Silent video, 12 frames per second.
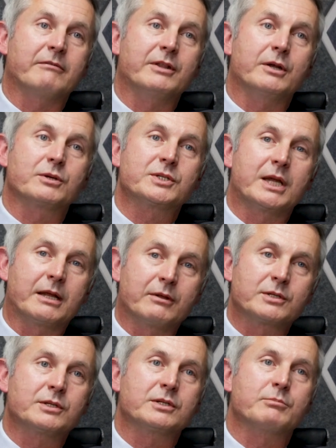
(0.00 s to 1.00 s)
and they're saying,
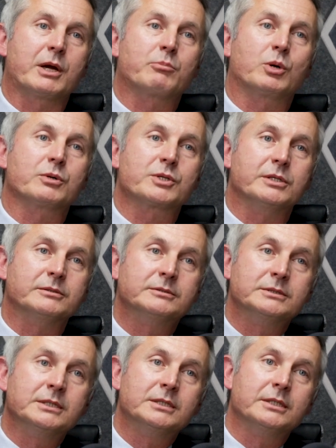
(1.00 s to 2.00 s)
this is my person,
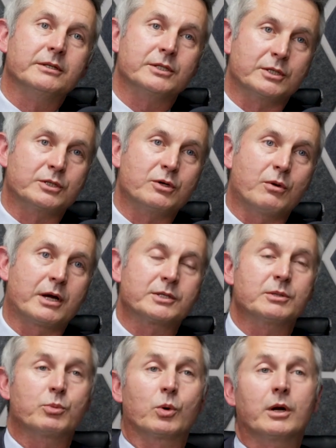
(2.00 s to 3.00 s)
this is who I
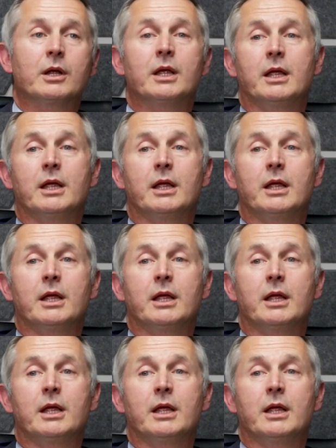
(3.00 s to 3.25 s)
support.